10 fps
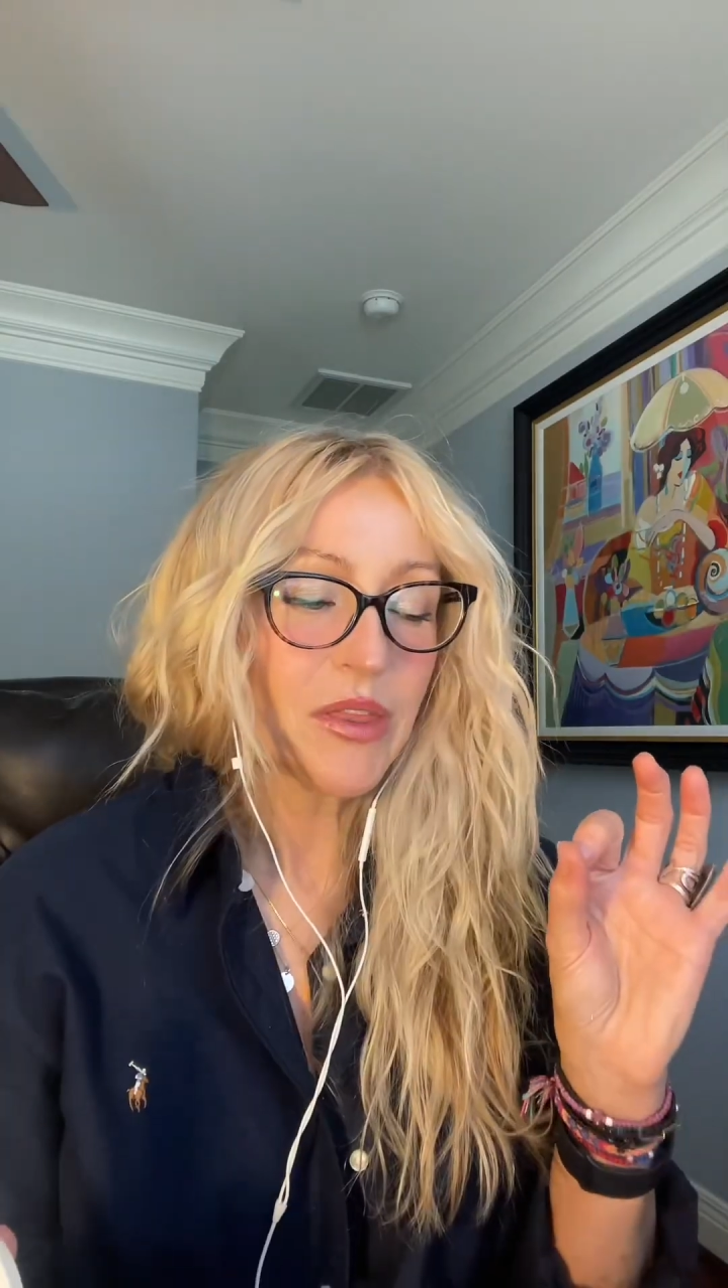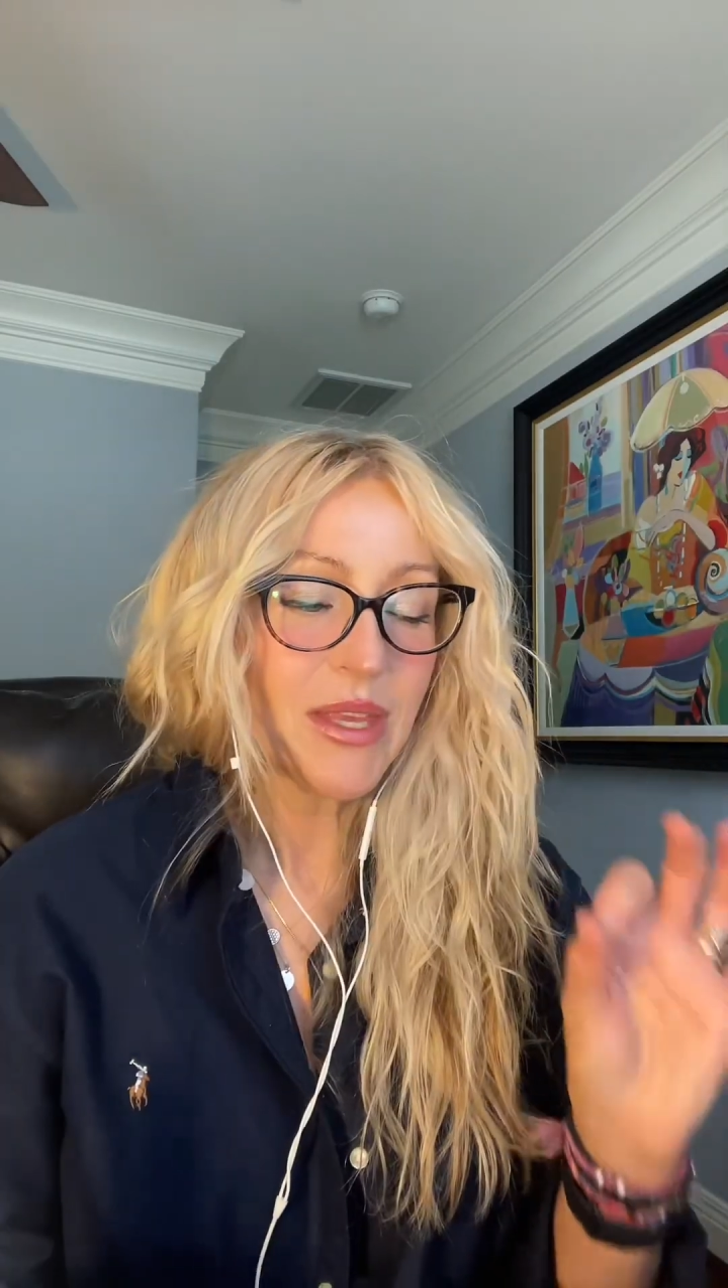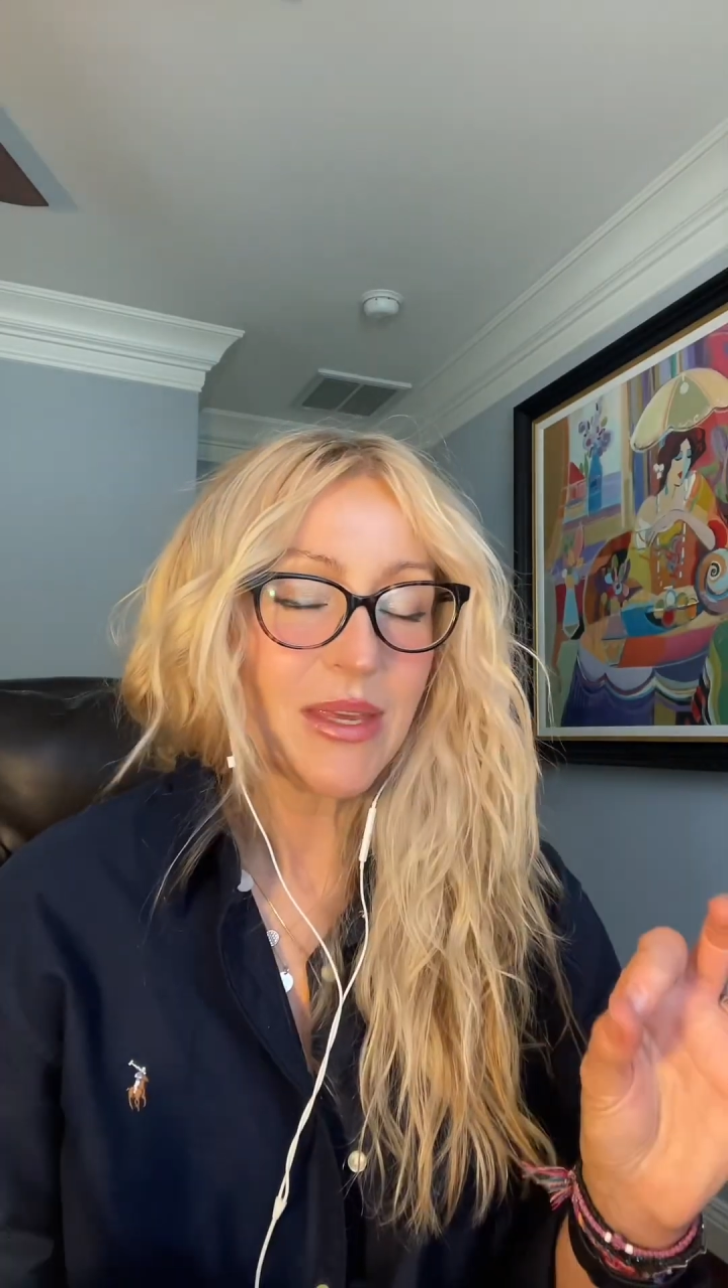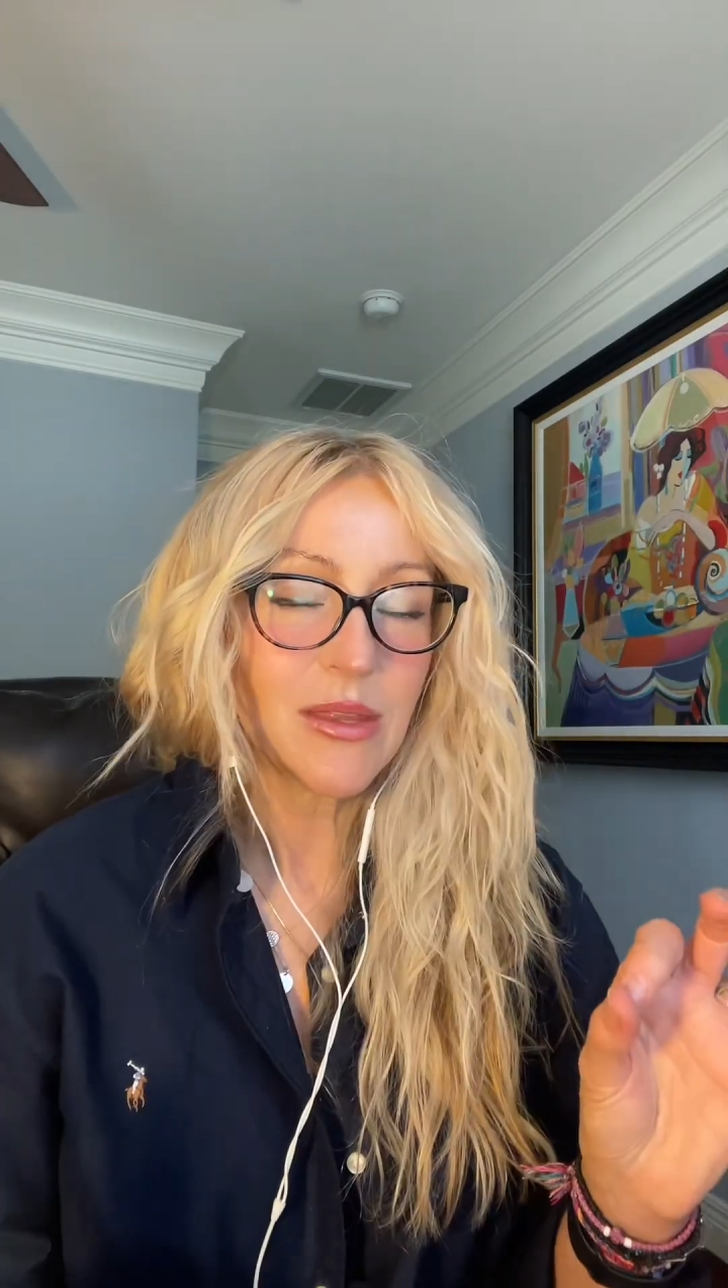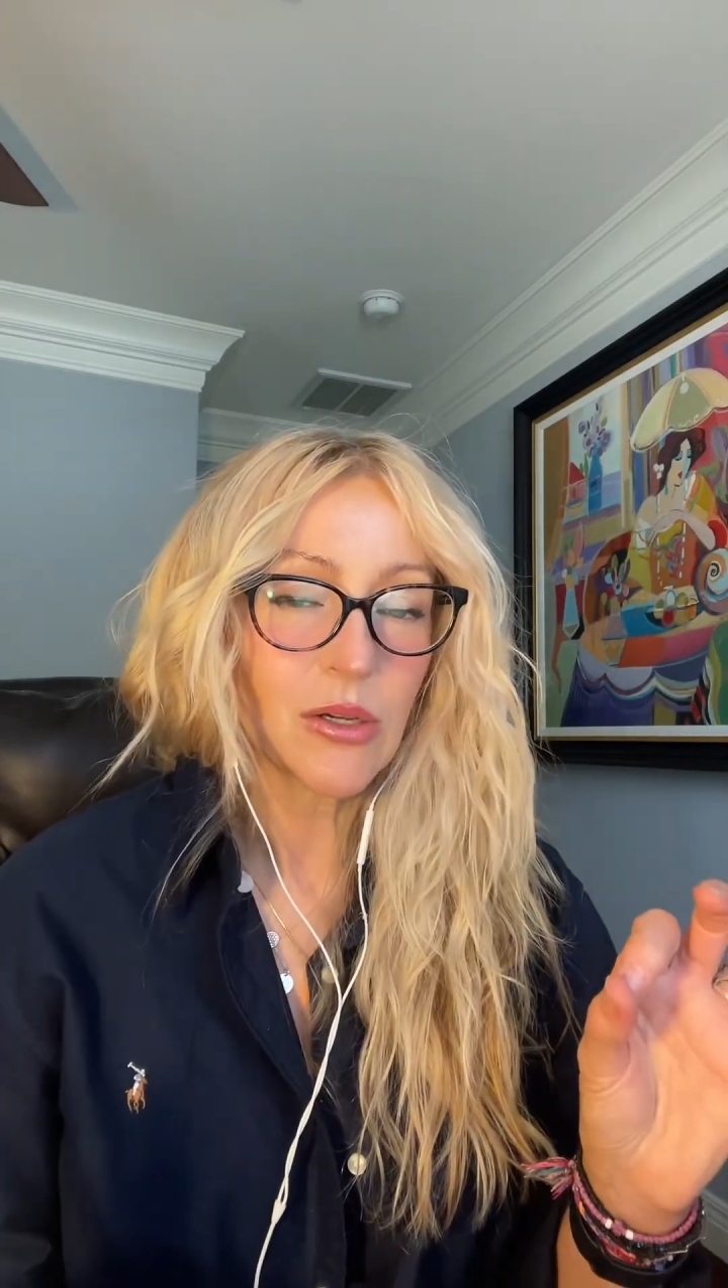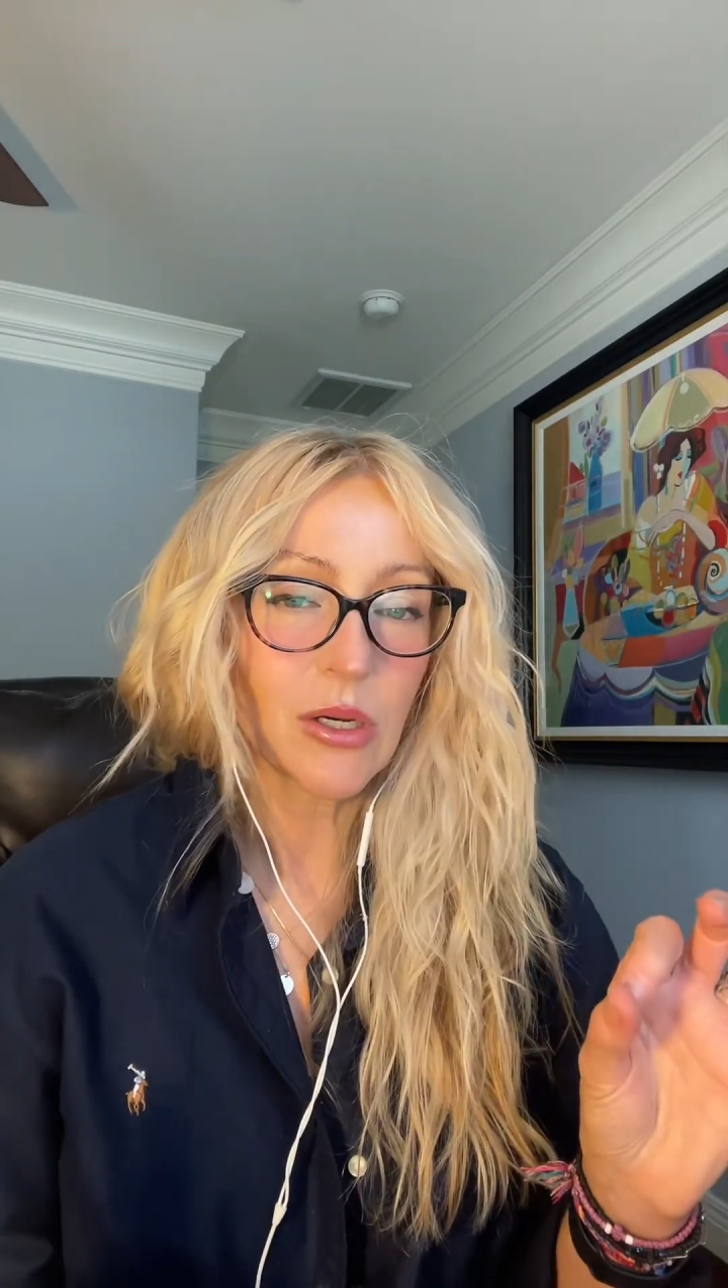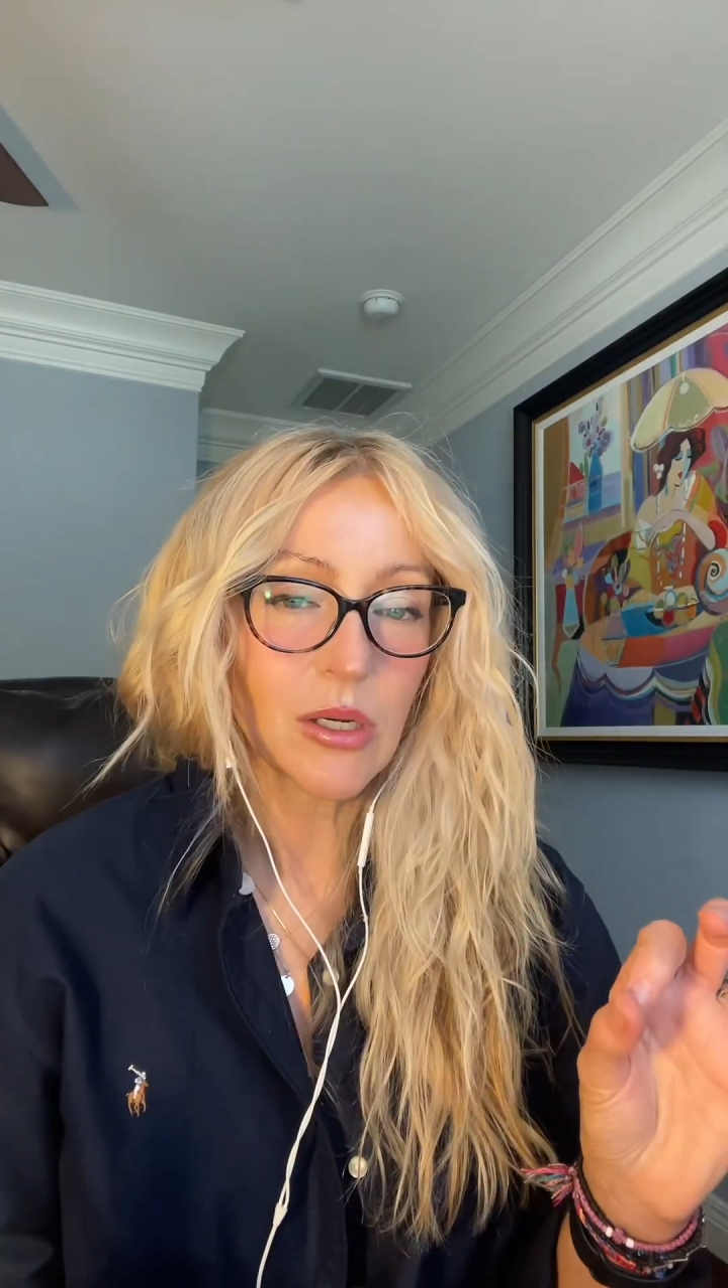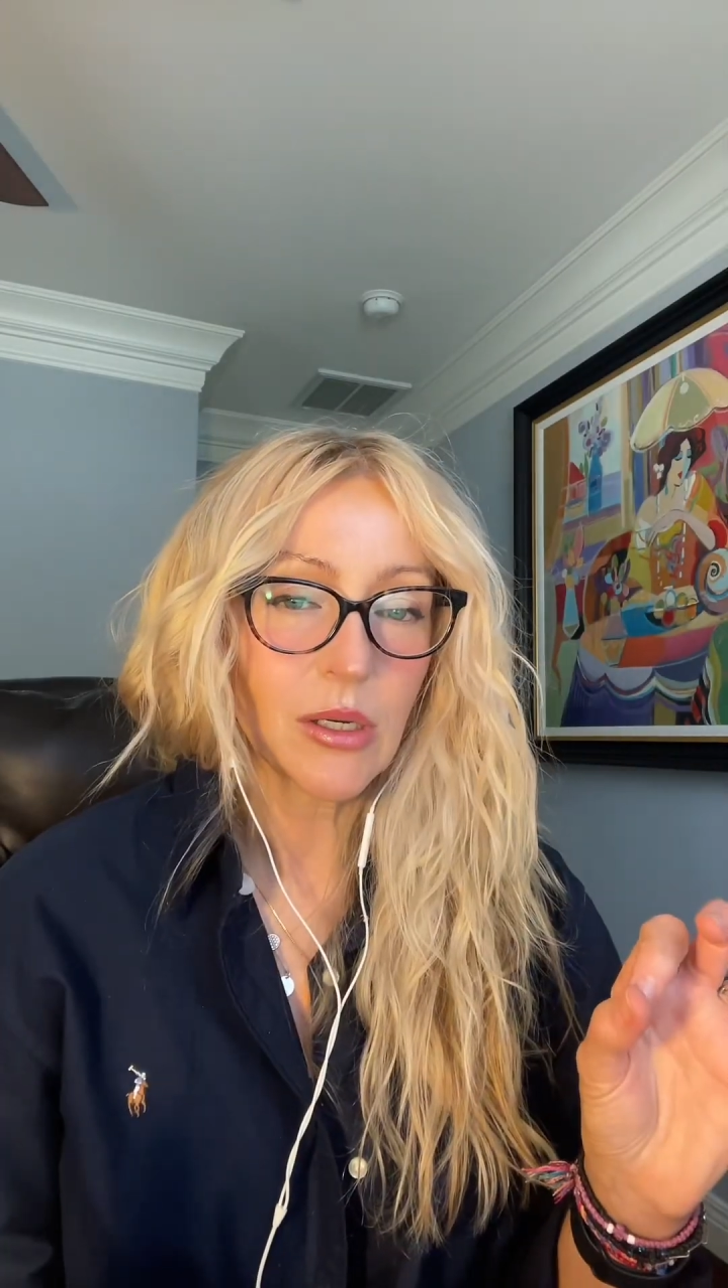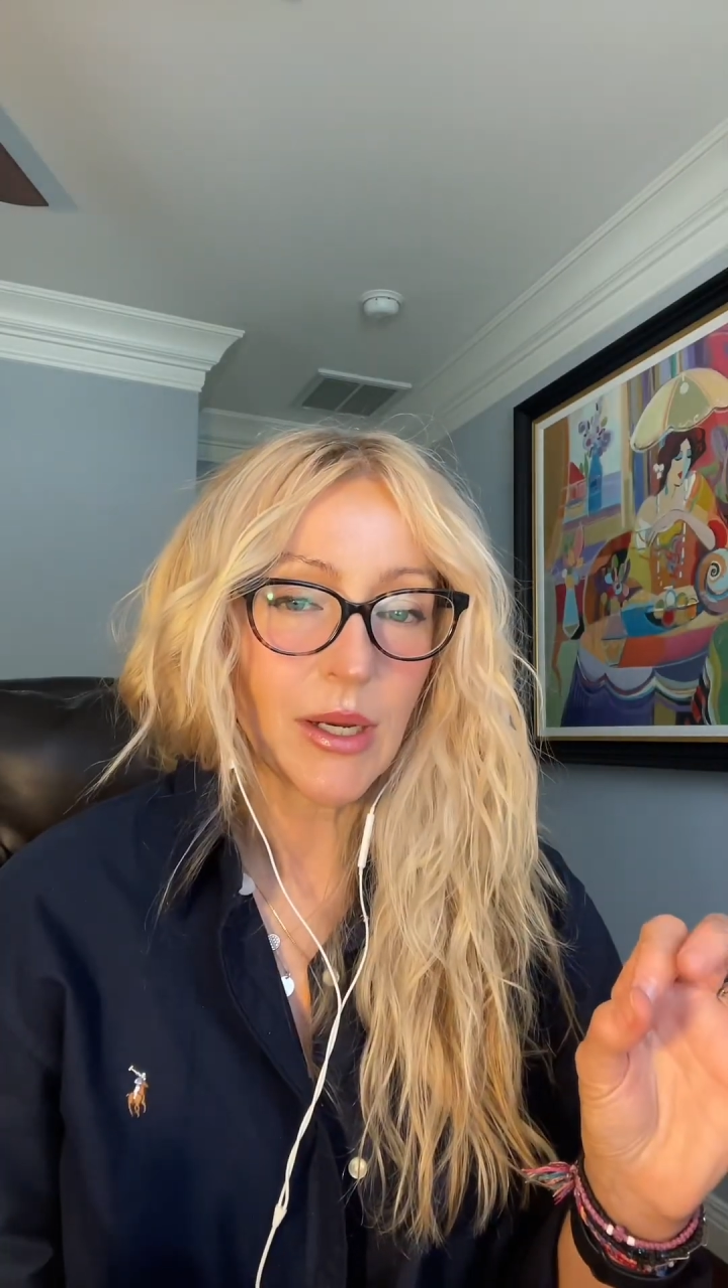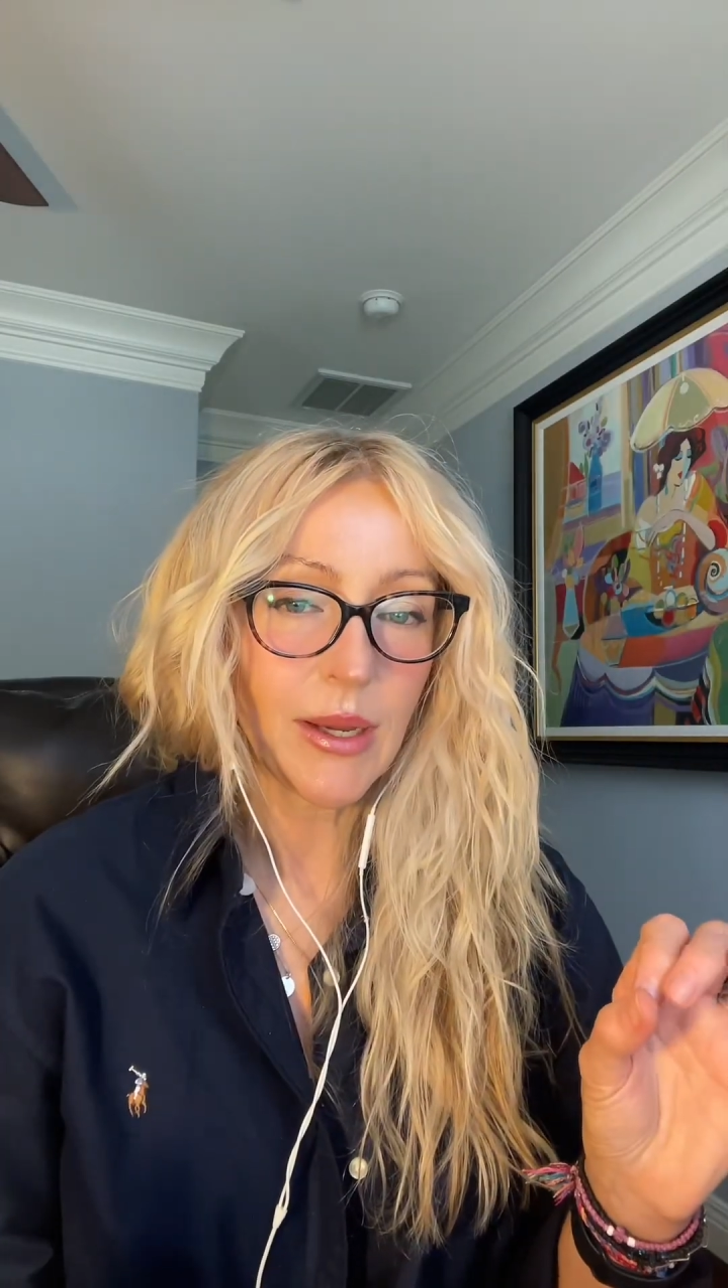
either